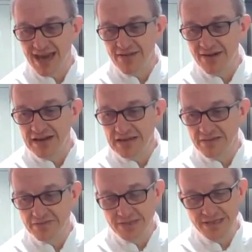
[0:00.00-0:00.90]

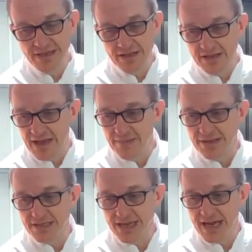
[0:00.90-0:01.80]
Tarragon, dill, I
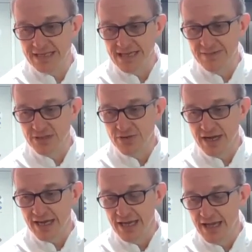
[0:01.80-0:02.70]
mean, the sky's the limit
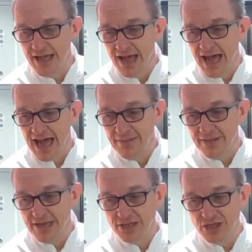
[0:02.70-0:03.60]
really.
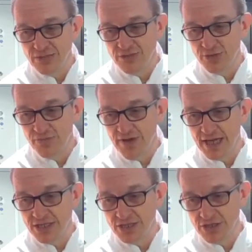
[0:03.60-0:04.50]
And then in terms of your
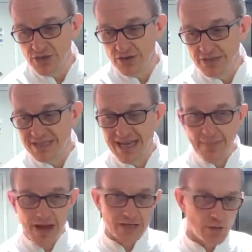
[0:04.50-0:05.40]
veg, you can
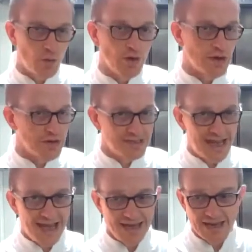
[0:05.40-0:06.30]
sub out or you can
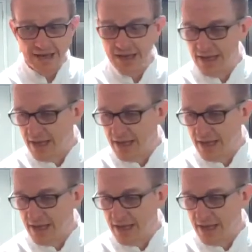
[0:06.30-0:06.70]
just add in.